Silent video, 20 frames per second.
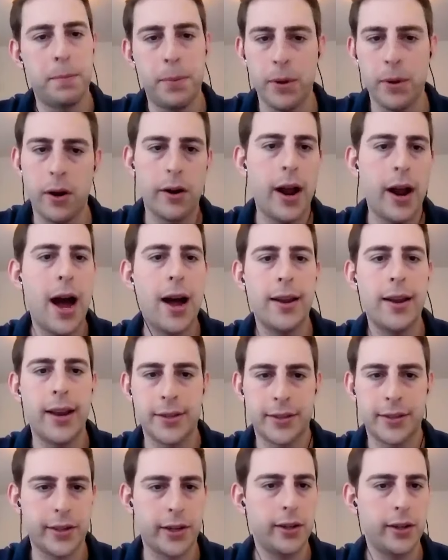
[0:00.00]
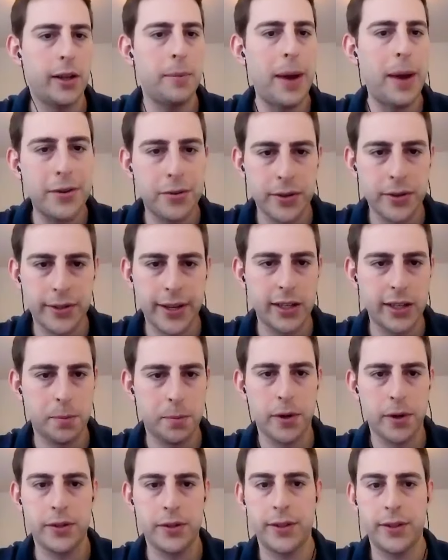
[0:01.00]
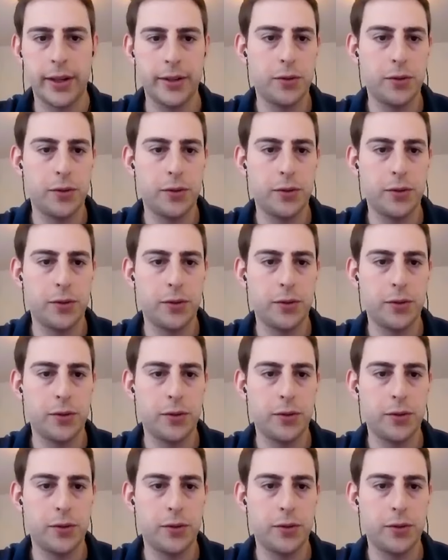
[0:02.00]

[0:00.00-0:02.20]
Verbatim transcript: People are not necessarily mattress experts.